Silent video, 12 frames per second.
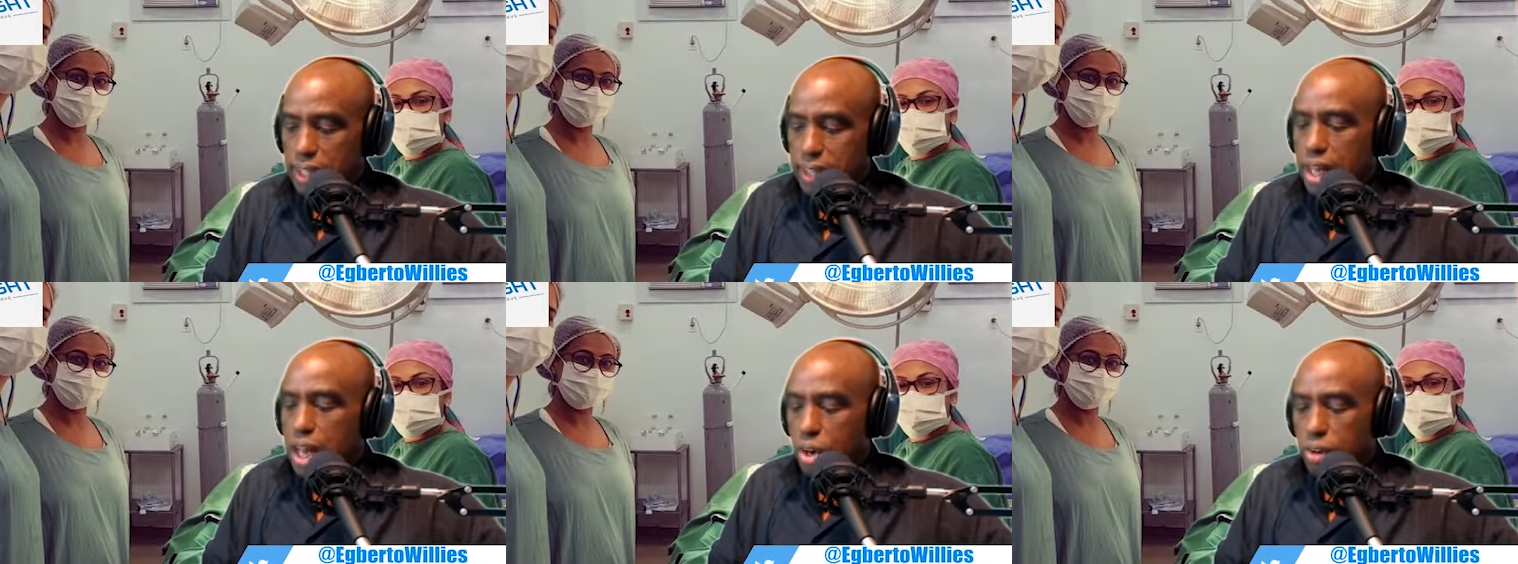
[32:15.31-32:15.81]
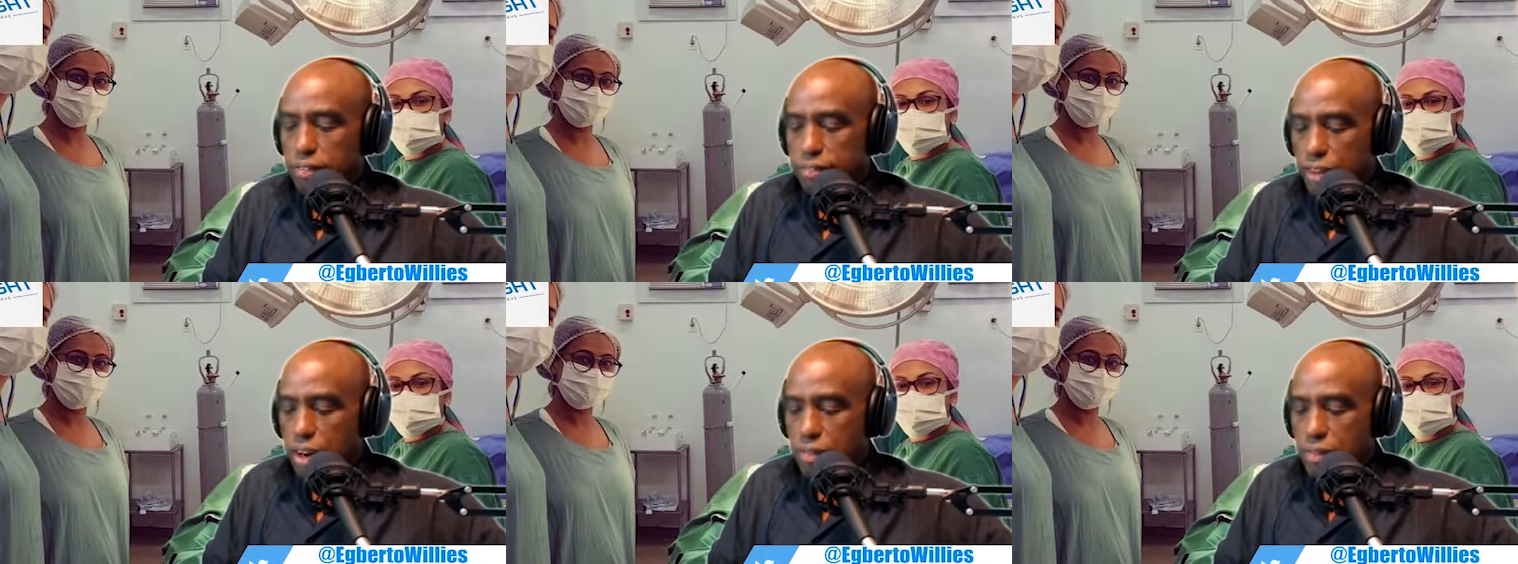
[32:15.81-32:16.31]

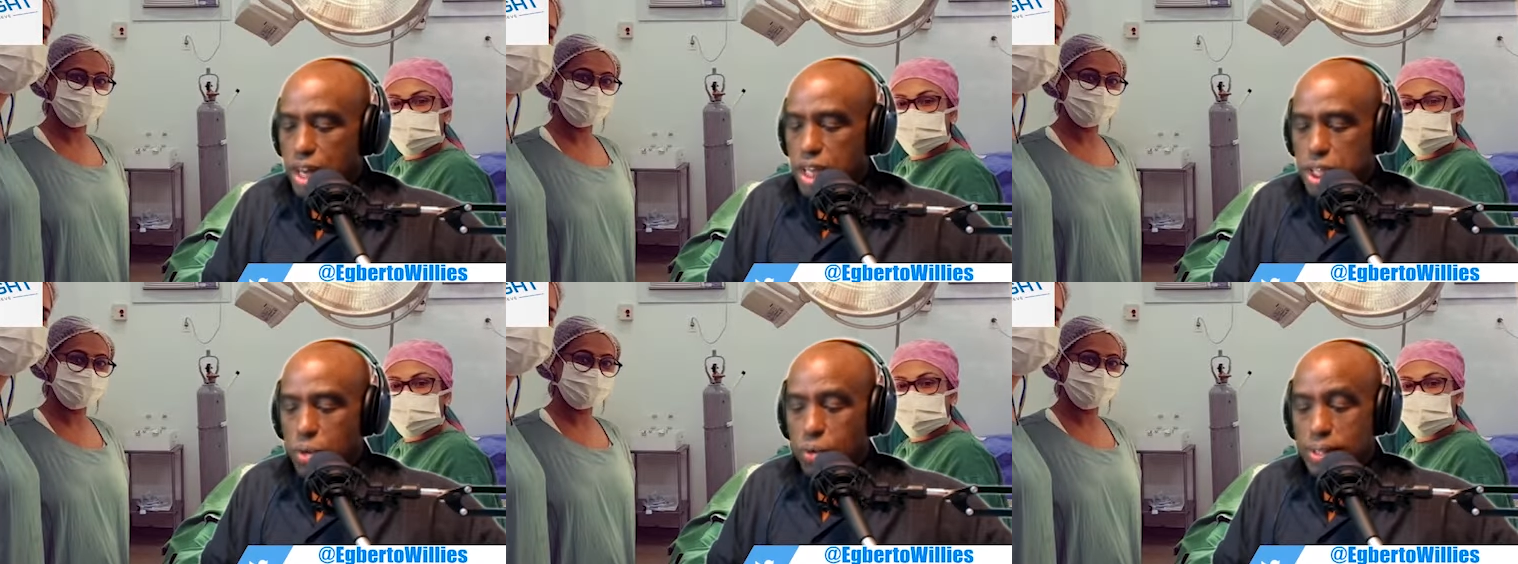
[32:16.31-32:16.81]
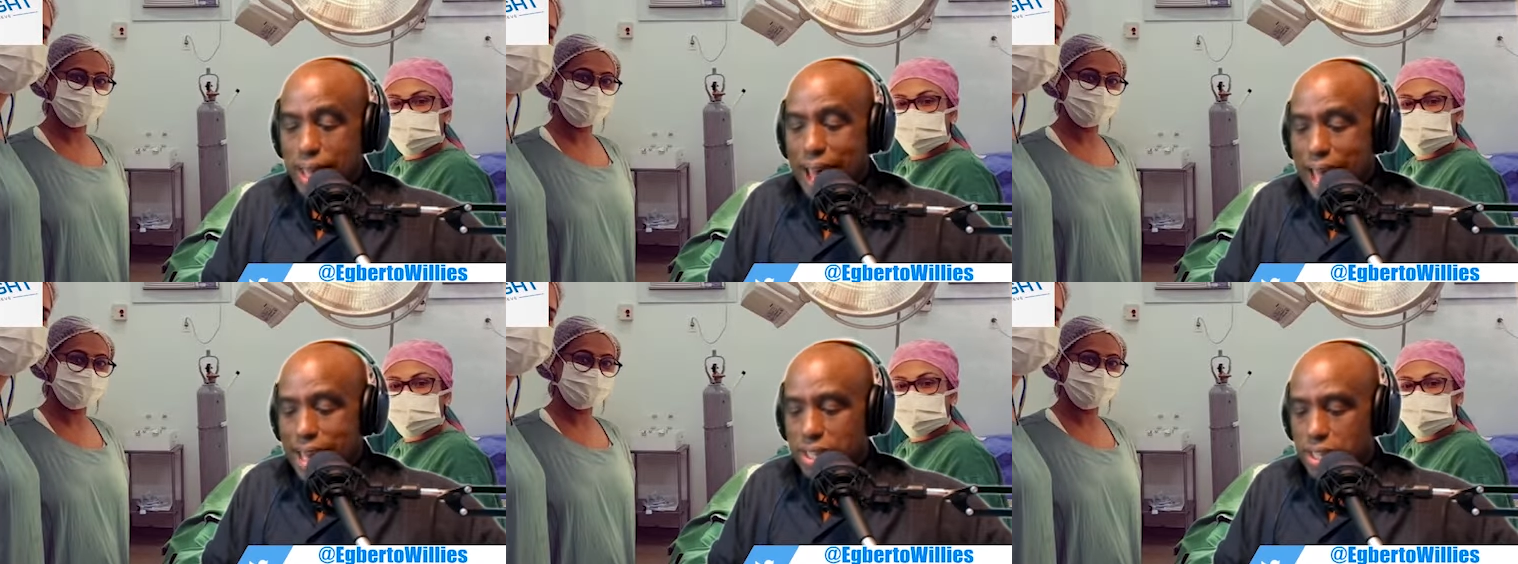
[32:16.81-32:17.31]
Speaker 1: confirmed she was added
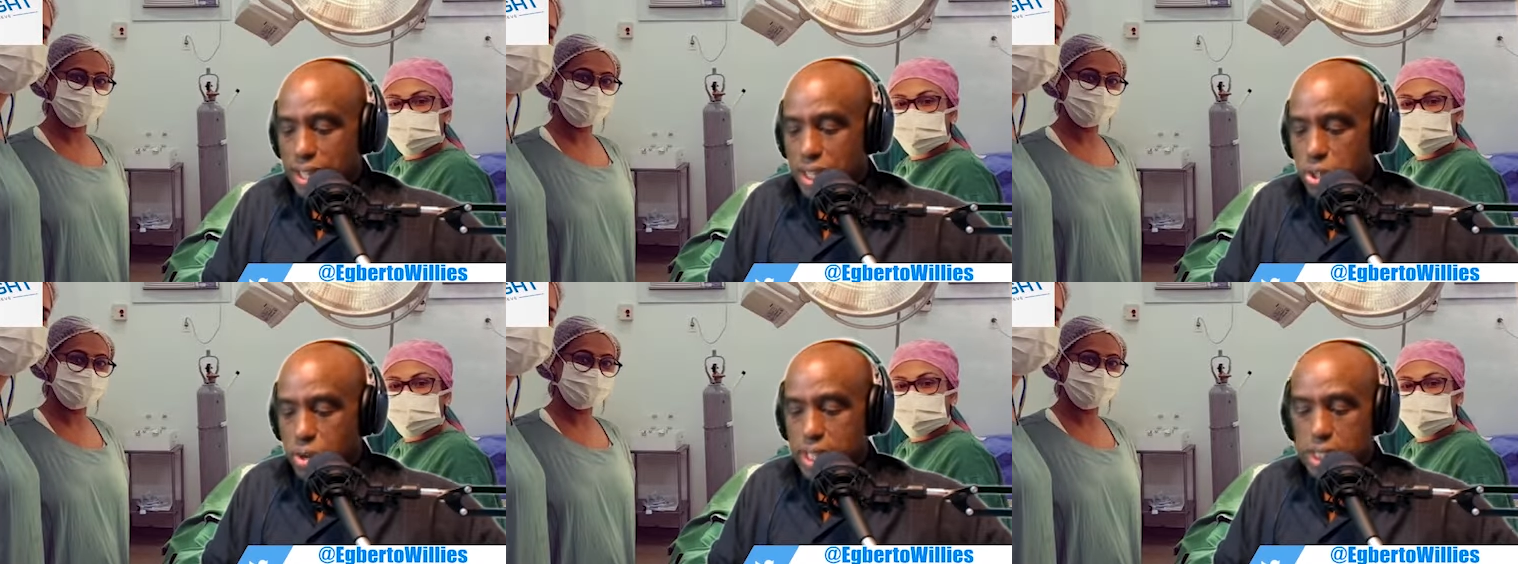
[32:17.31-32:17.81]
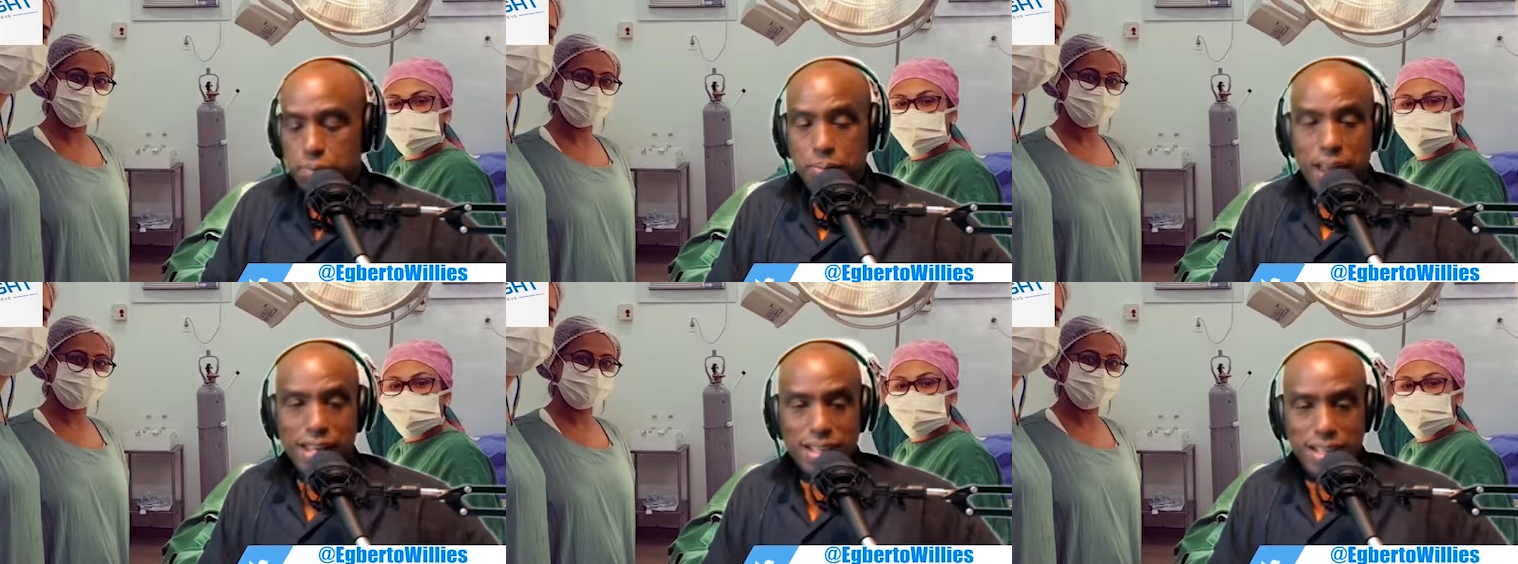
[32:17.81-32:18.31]
to the transplant
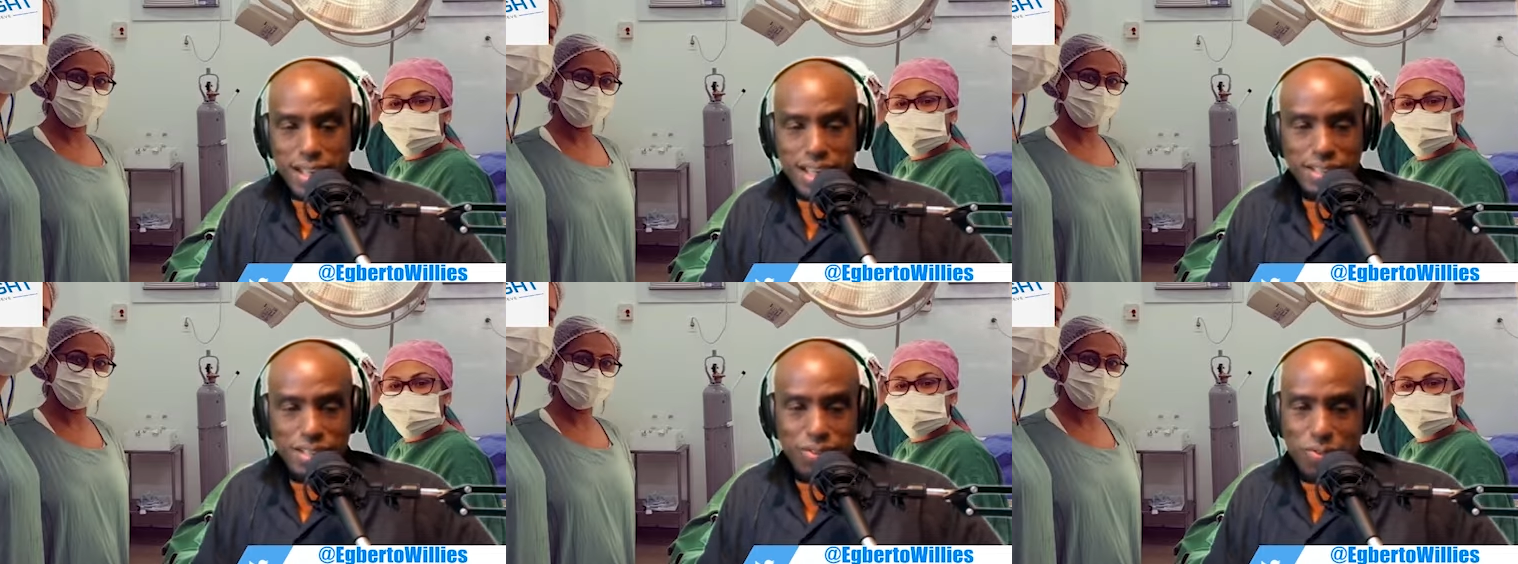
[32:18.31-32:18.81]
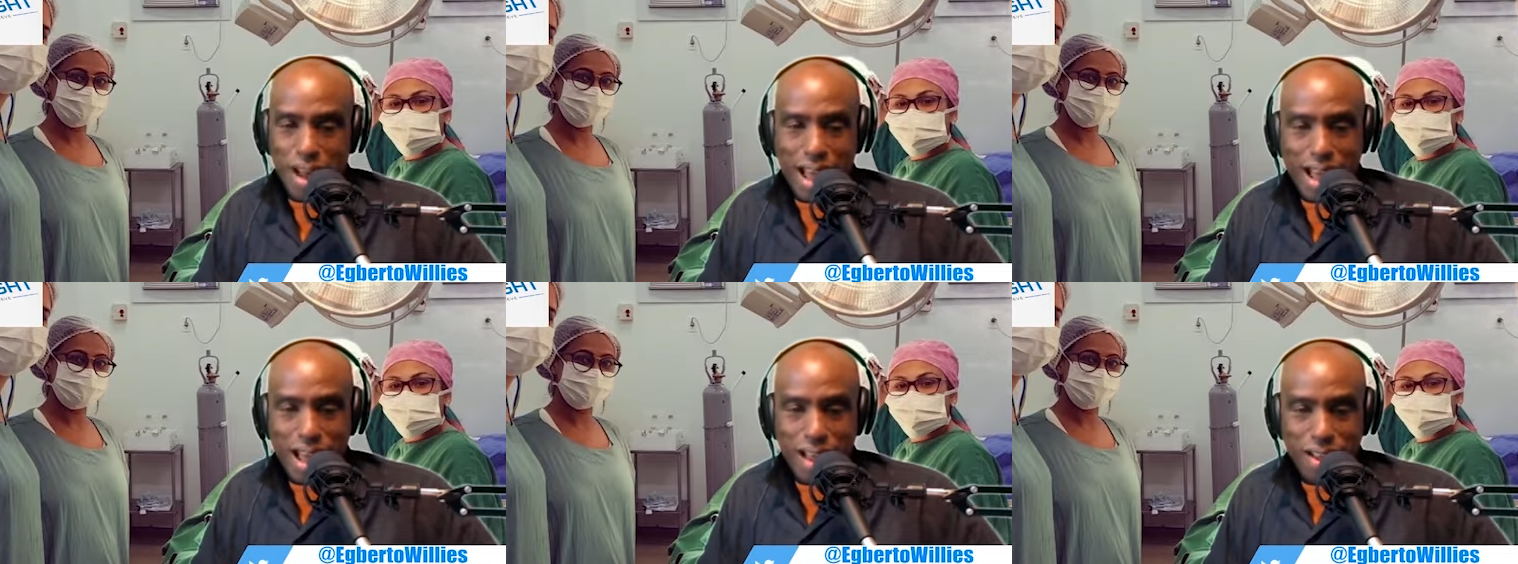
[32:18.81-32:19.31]
list.
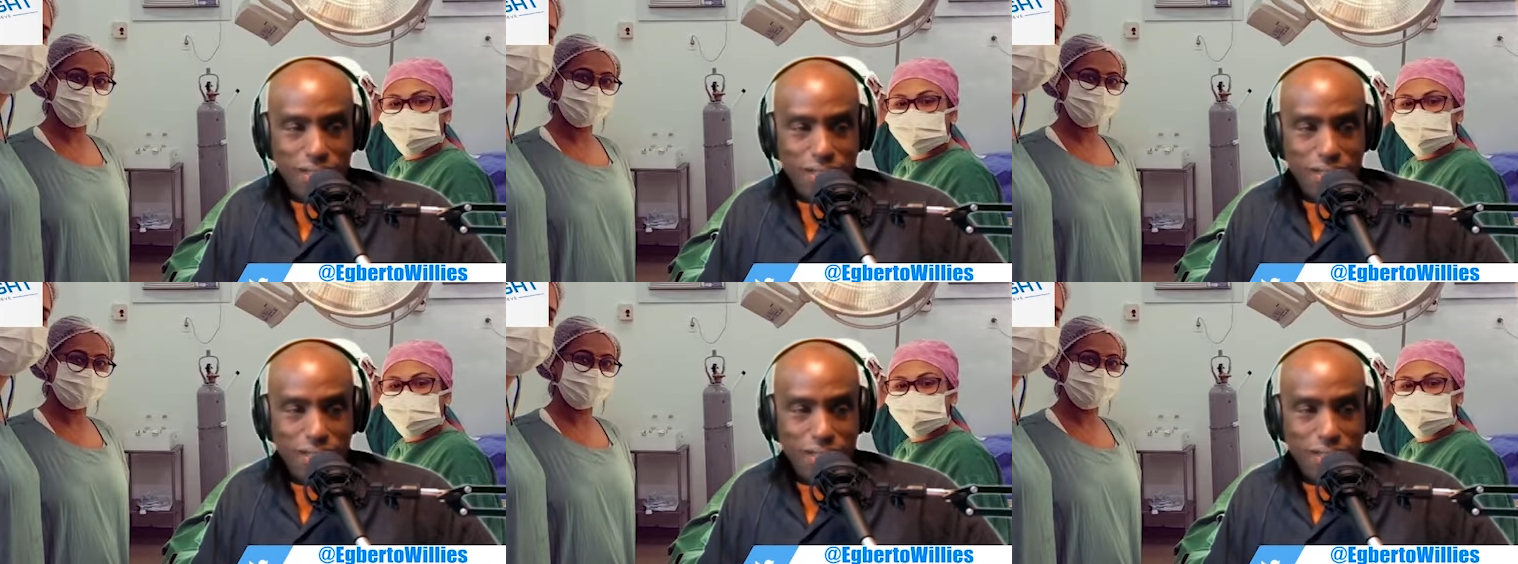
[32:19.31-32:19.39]
Wow.